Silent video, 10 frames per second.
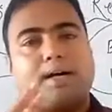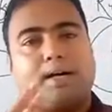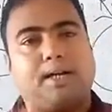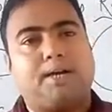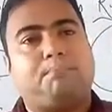
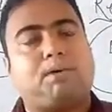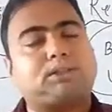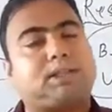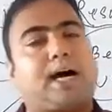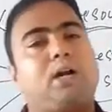laborers
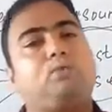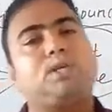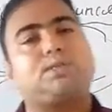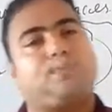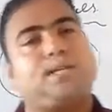
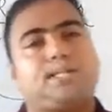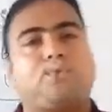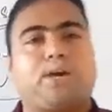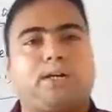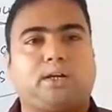always plays a
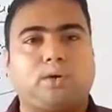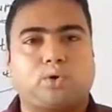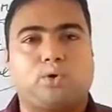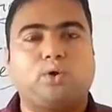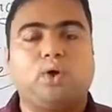vital
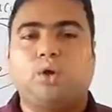role.